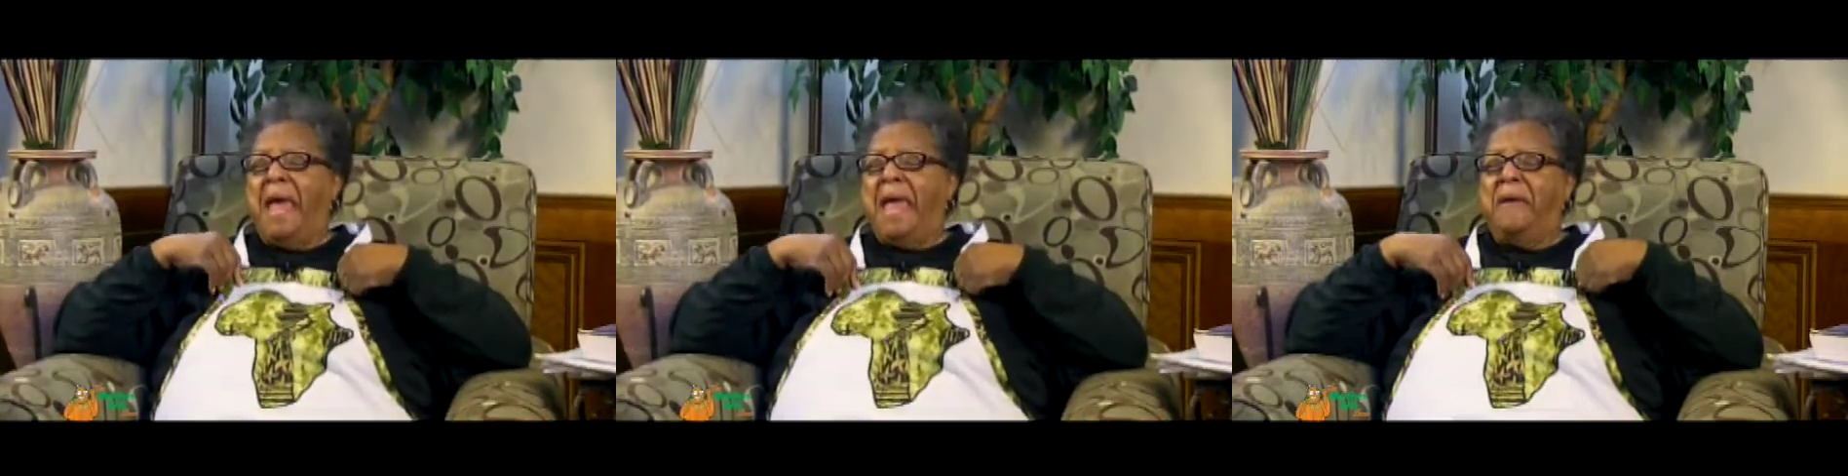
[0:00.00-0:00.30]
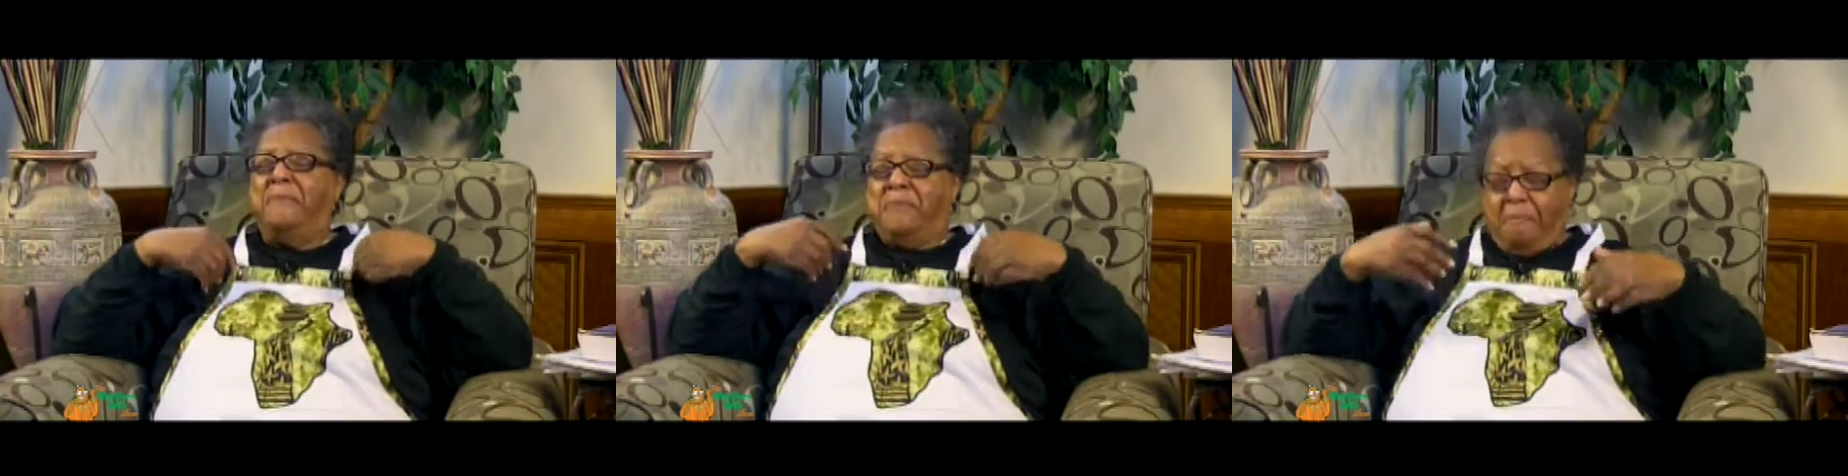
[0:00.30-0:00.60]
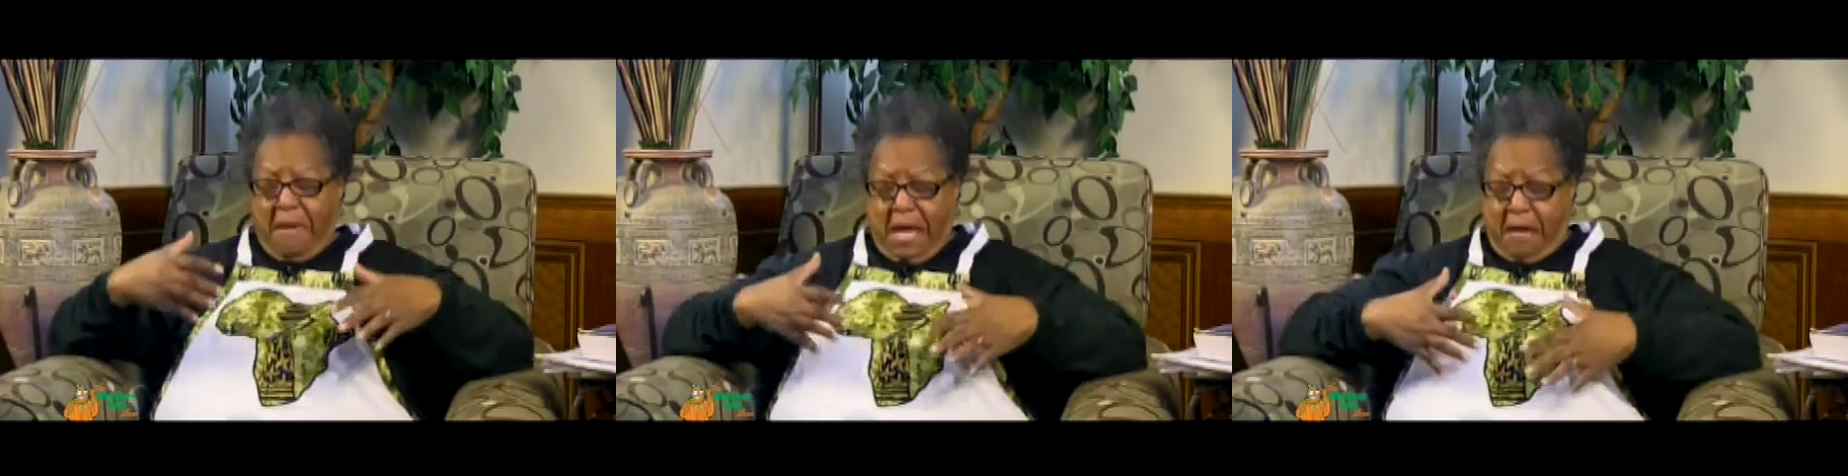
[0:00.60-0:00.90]
it was
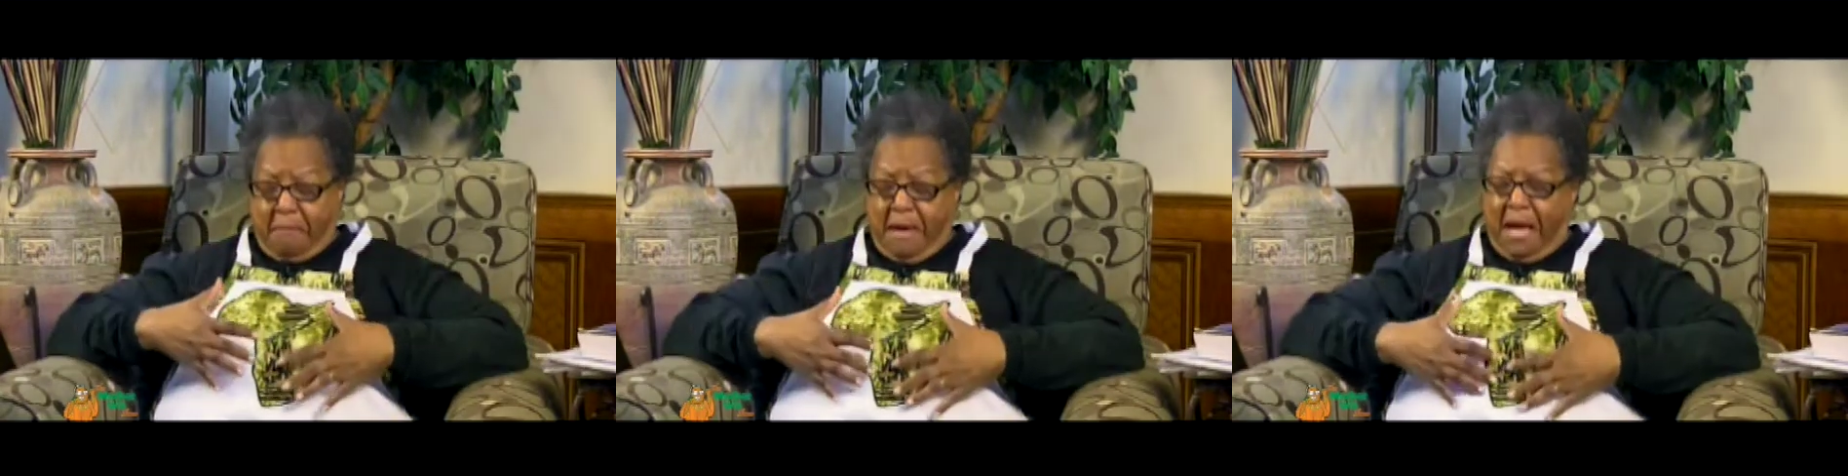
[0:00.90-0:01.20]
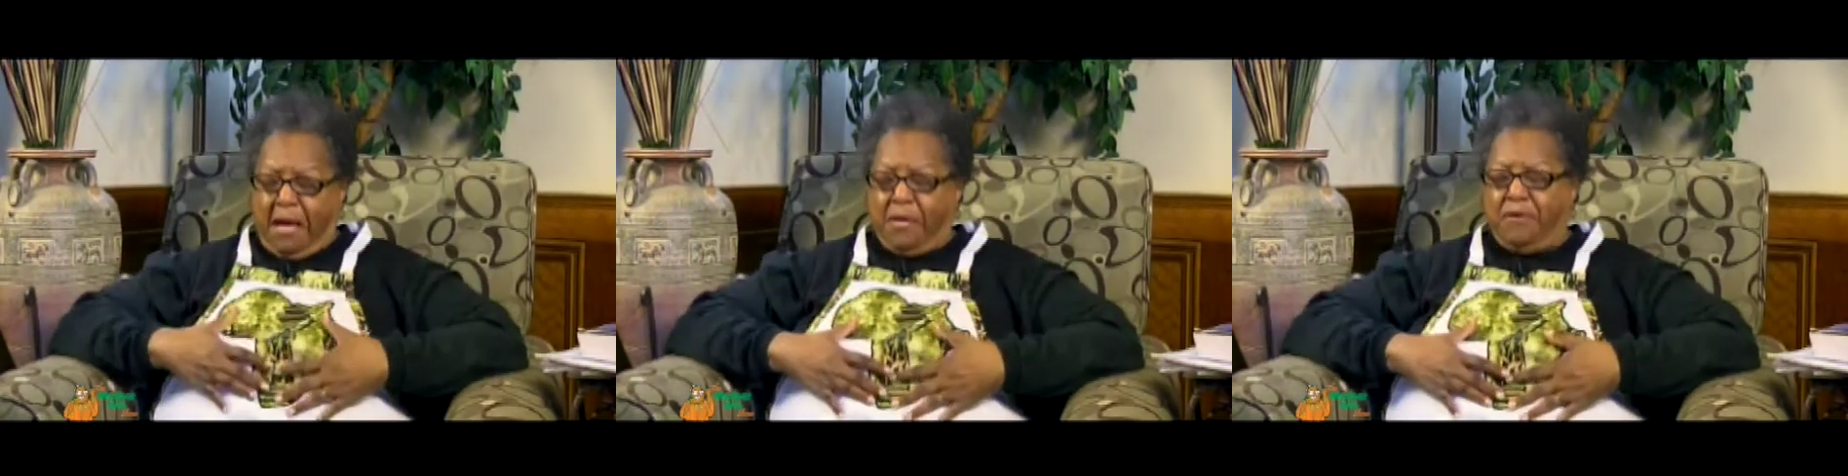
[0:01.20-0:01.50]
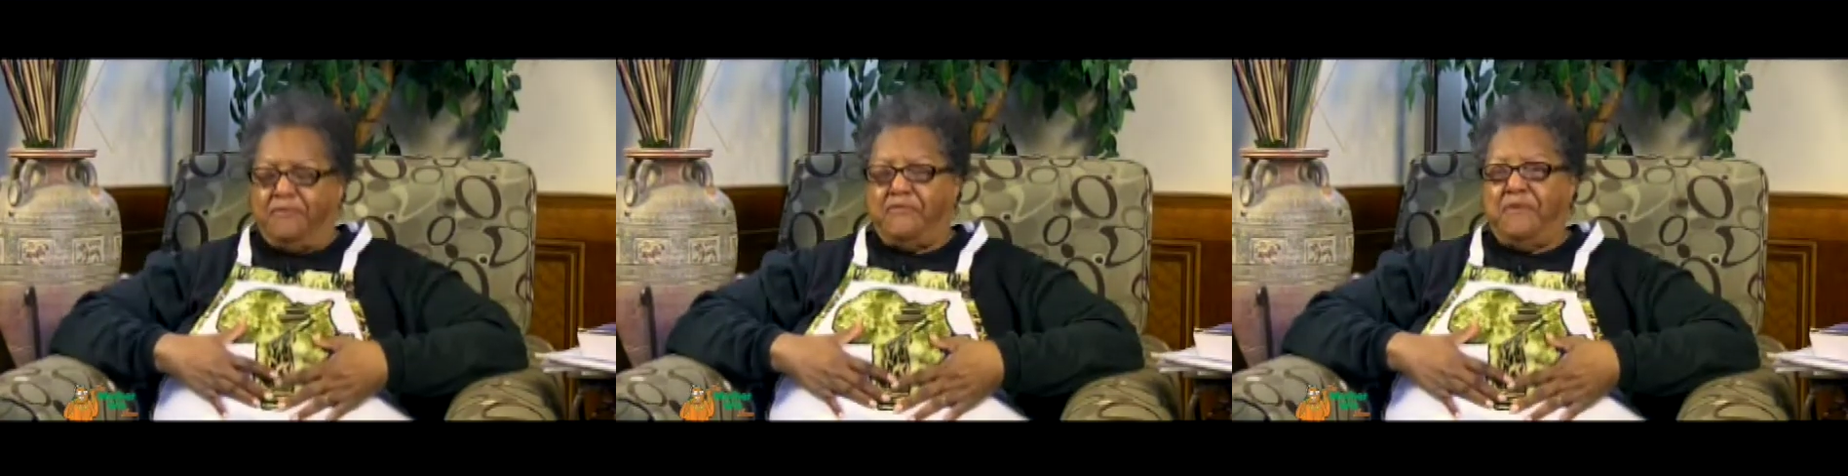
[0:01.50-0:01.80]
made by a
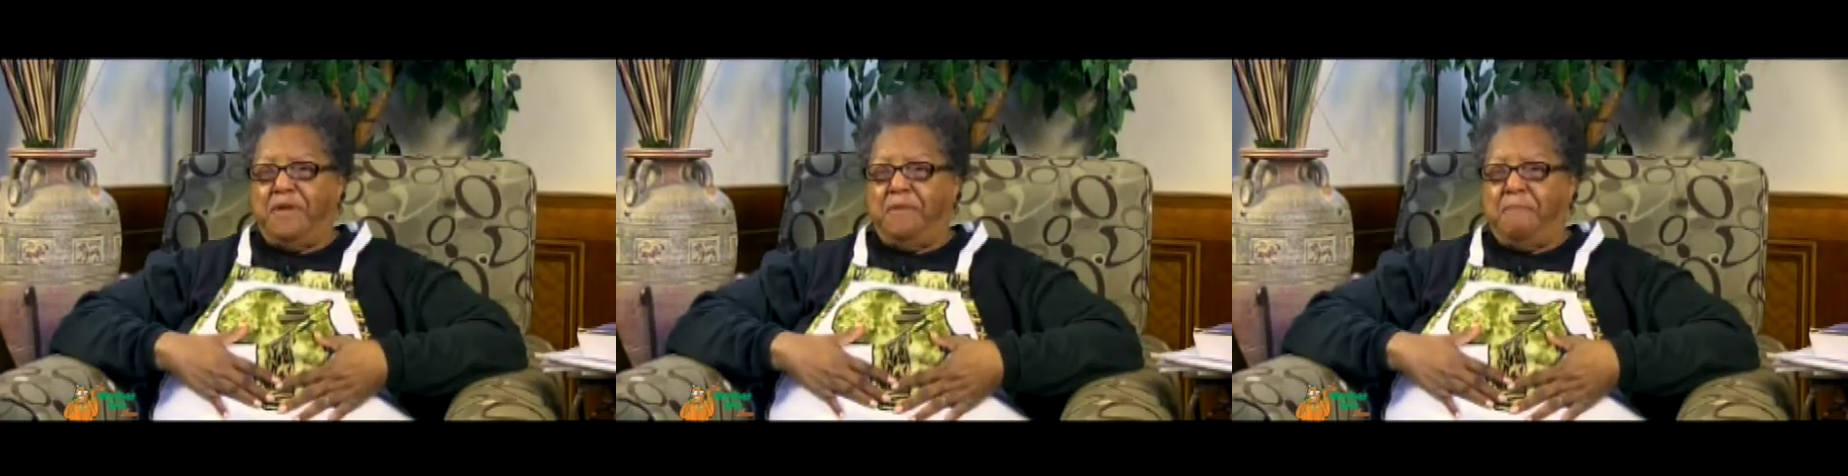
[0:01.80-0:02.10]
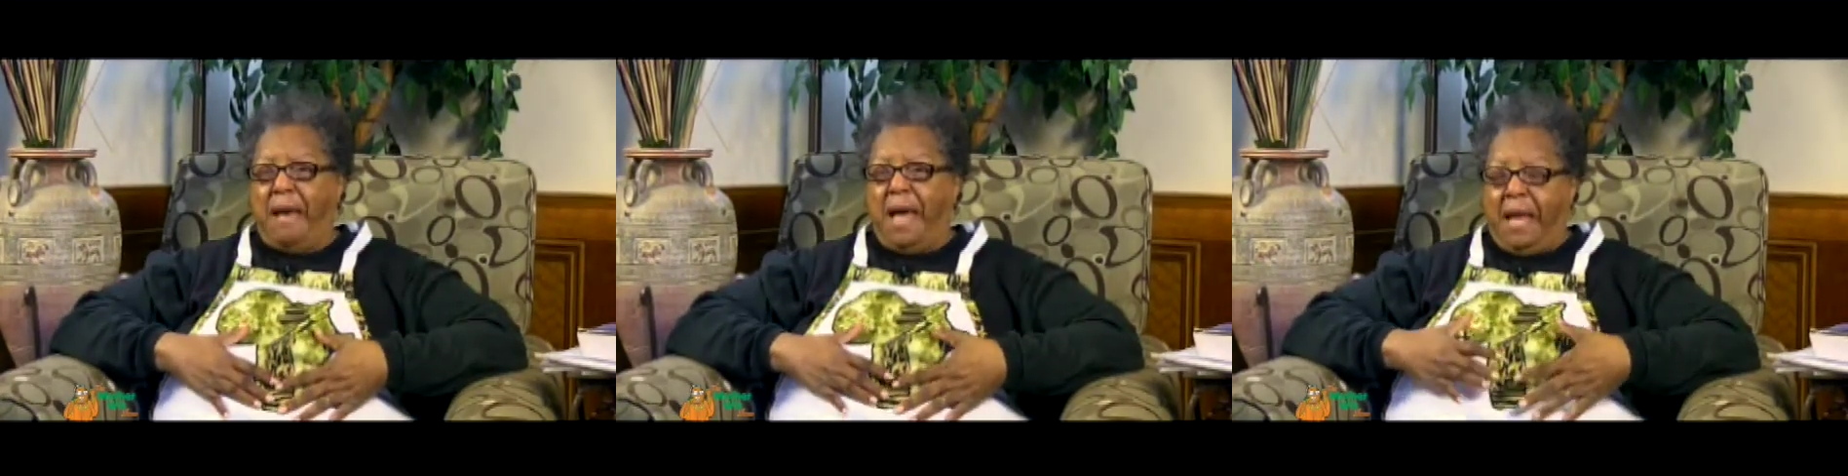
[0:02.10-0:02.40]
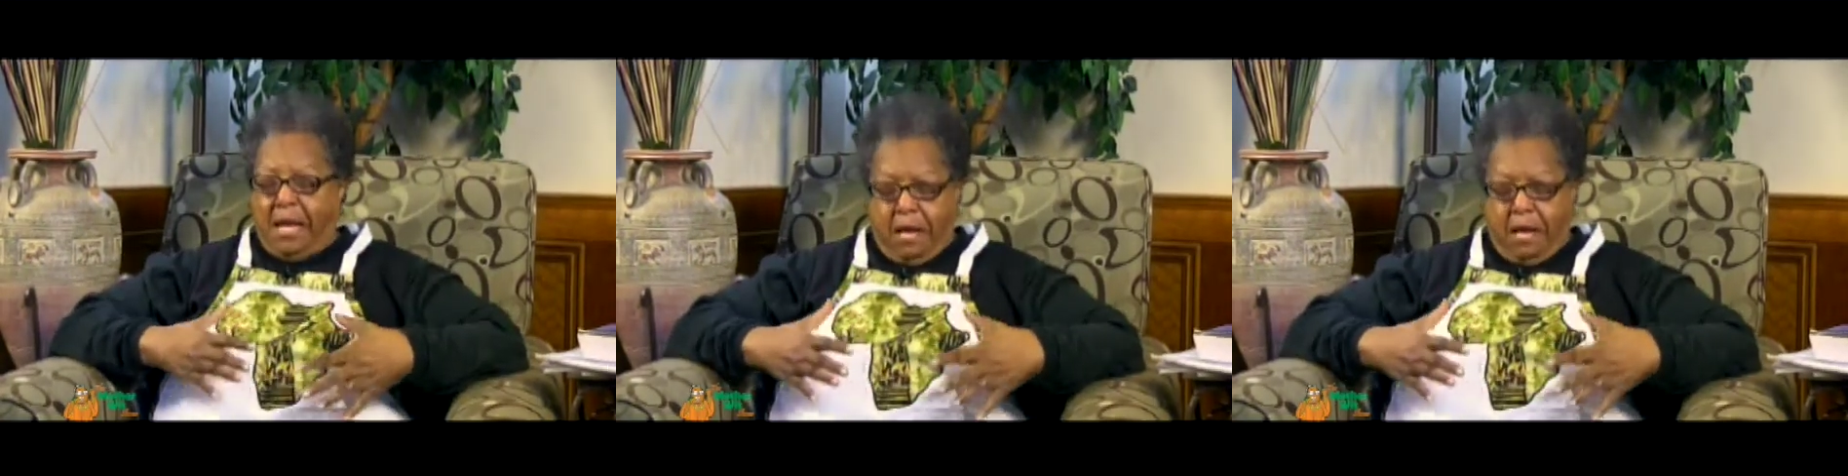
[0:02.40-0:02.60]
good friend of mine